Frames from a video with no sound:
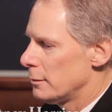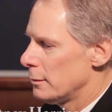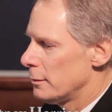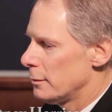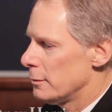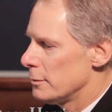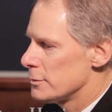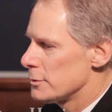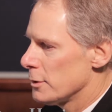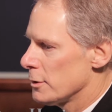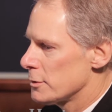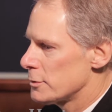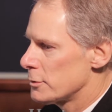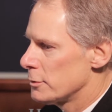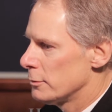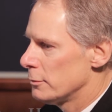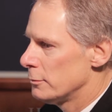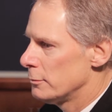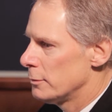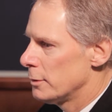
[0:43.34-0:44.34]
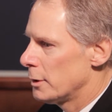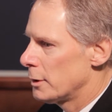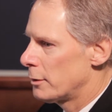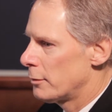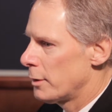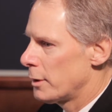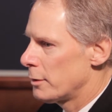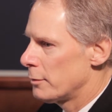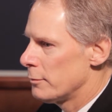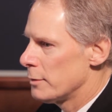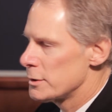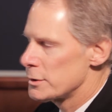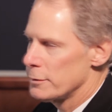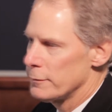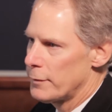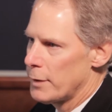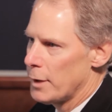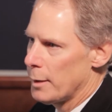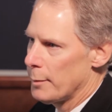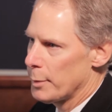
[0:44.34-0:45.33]
there's also a greater risk
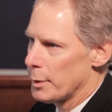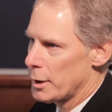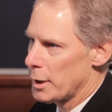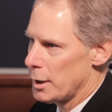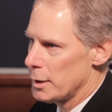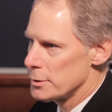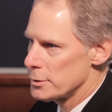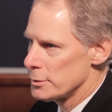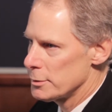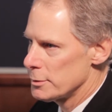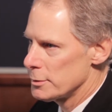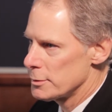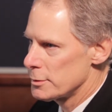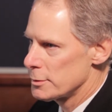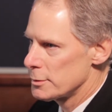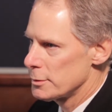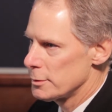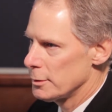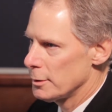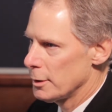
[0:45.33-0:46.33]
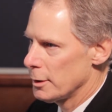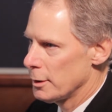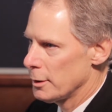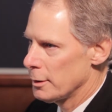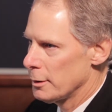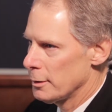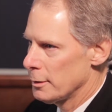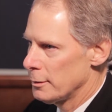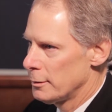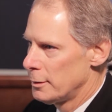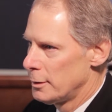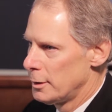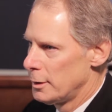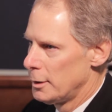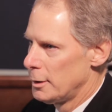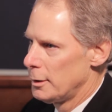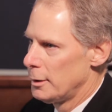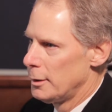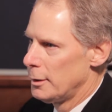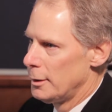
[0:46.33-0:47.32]
of complications
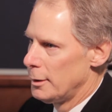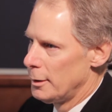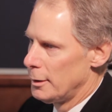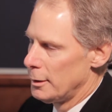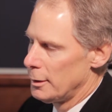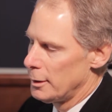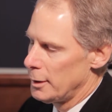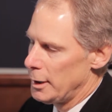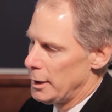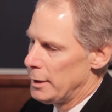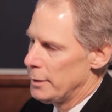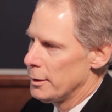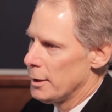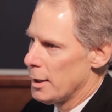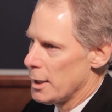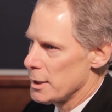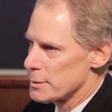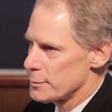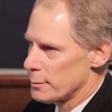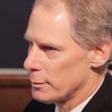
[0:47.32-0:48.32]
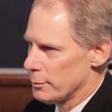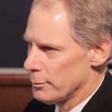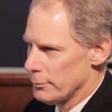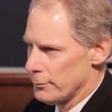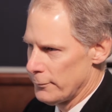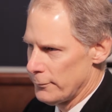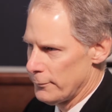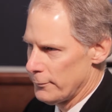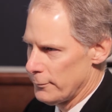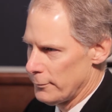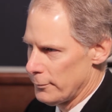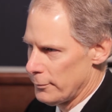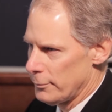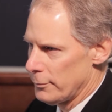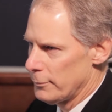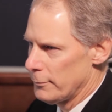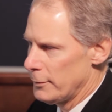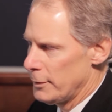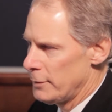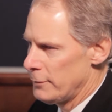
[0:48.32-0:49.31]
in the hospital.
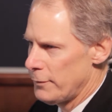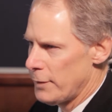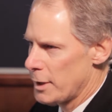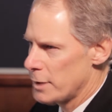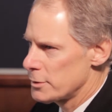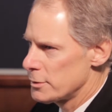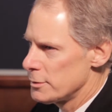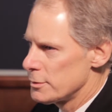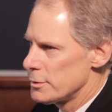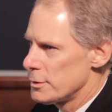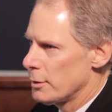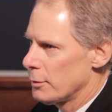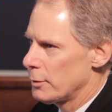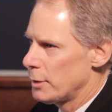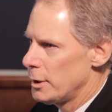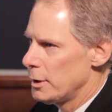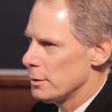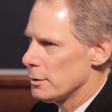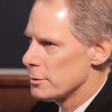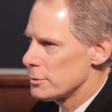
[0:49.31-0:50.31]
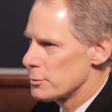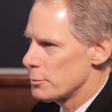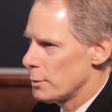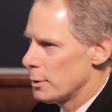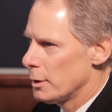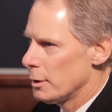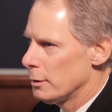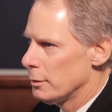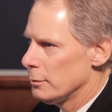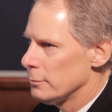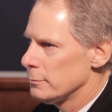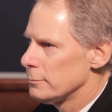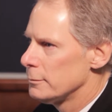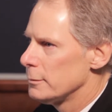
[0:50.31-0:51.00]
Infections don't heal as well.